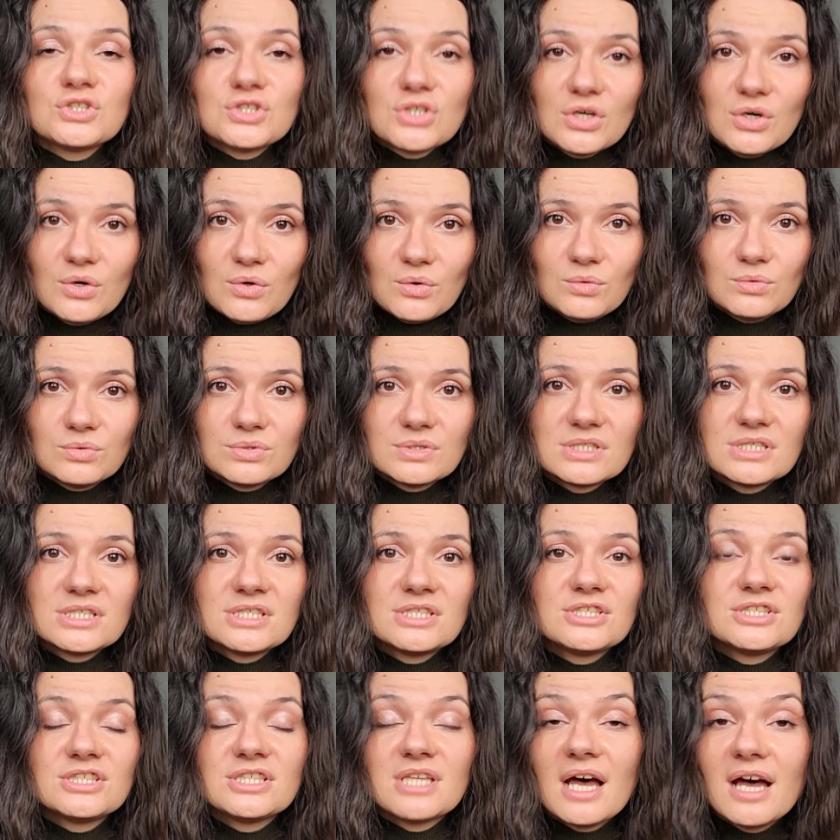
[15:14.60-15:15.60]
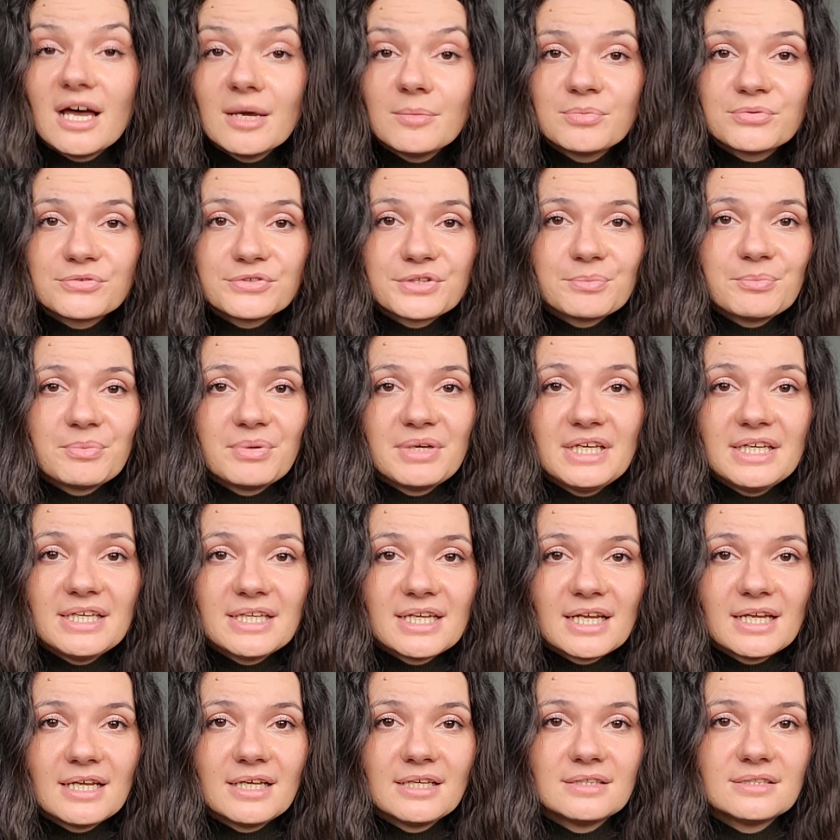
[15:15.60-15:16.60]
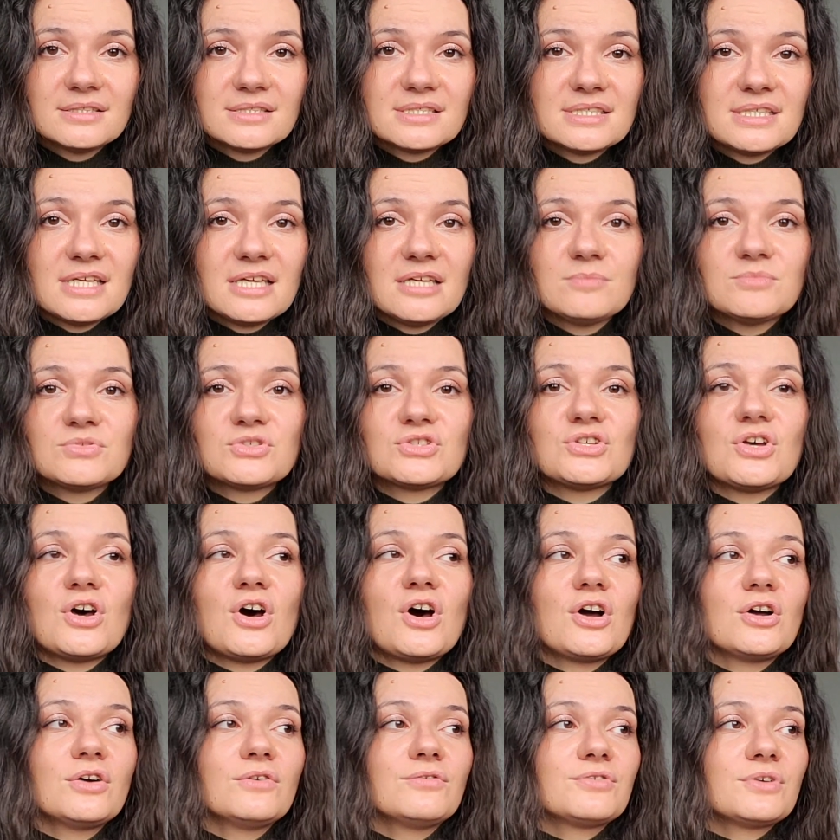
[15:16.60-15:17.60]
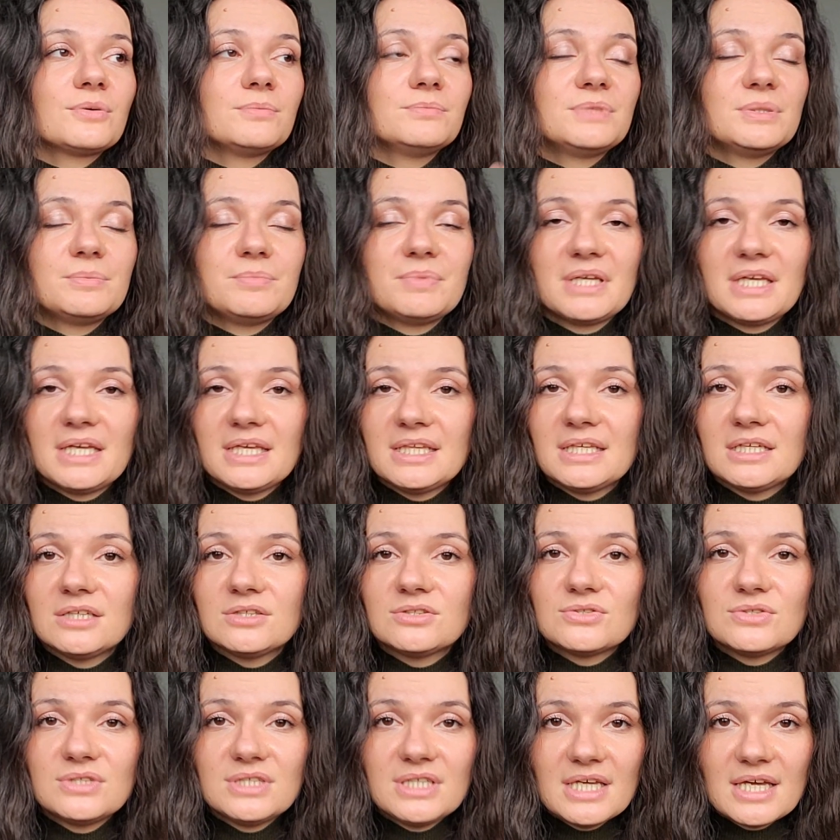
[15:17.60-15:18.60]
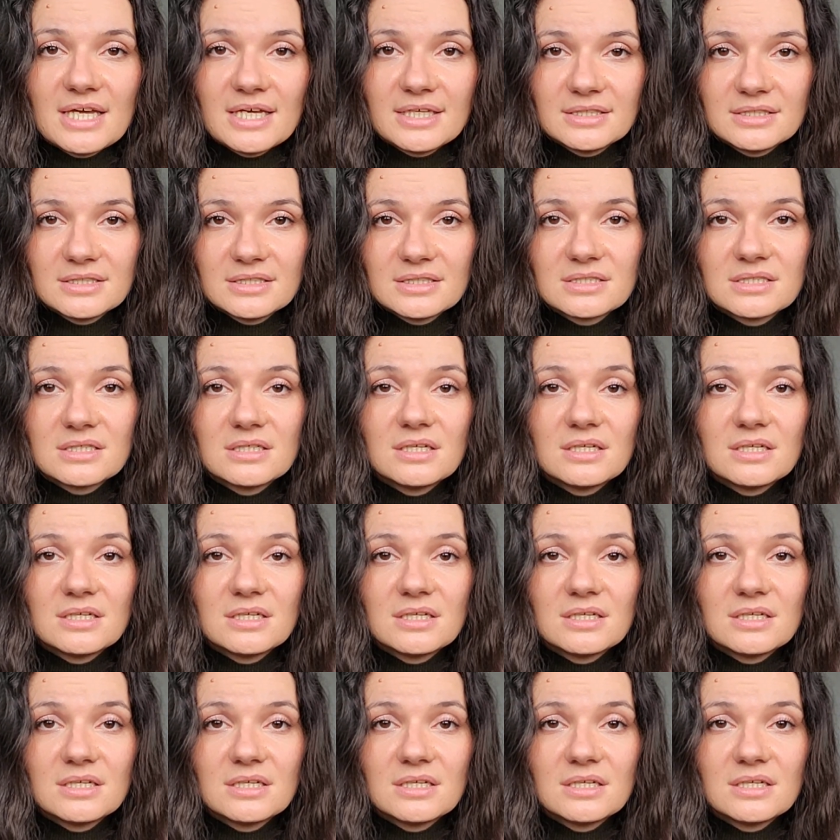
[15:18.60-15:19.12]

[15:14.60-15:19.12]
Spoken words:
So stop repeating the same song from the beginning to the end.